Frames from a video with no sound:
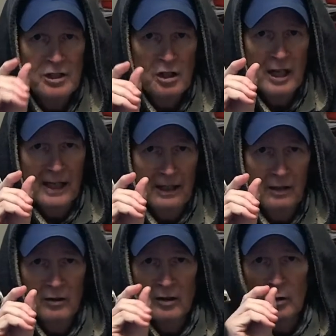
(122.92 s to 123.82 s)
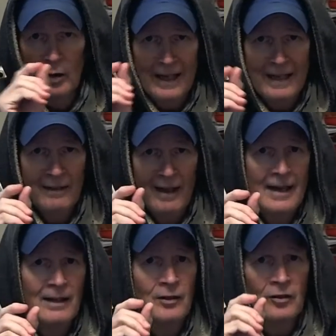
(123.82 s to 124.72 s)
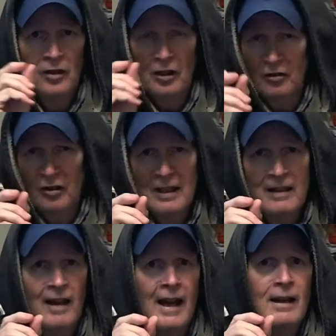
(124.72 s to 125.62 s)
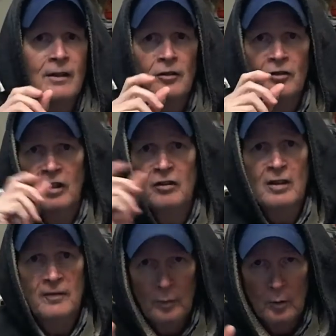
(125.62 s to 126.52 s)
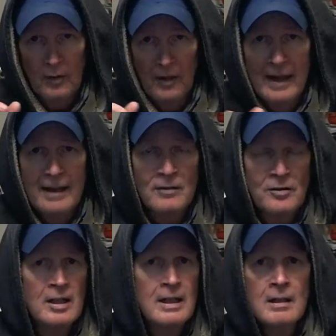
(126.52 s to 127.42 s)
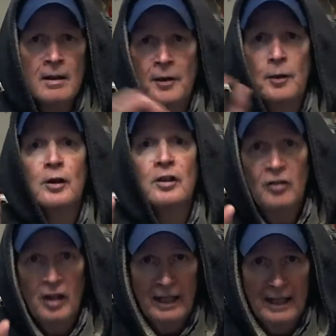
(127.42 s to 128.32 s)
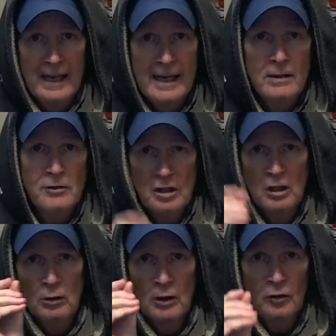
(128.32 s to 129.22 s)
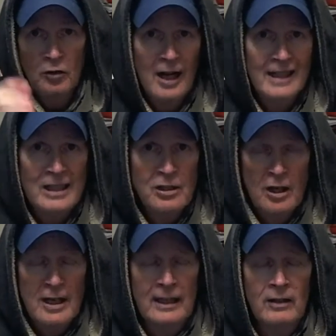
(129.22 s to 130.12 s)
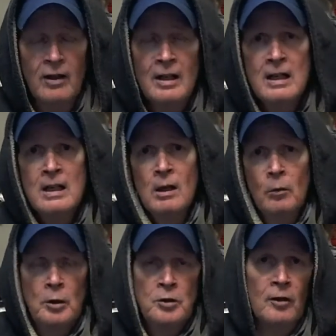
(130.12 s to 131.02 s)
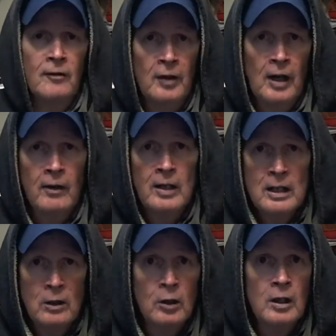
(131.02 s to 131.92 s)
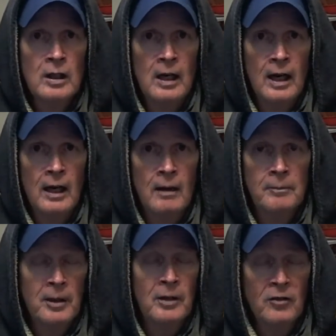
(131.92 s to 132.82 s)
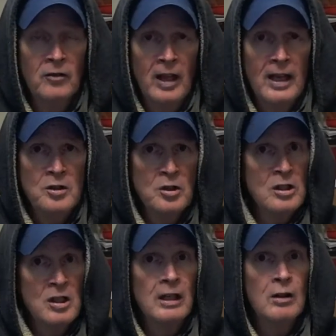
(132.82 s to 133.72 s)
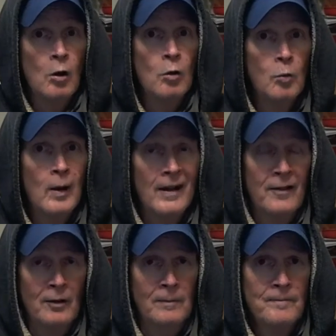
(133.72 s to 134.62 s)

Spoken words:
jigs, the little 1/8 ounce, 16th ounce, 64th ounce, 32nd ounce, little tiny jigs, which are very good presentations in cold weather.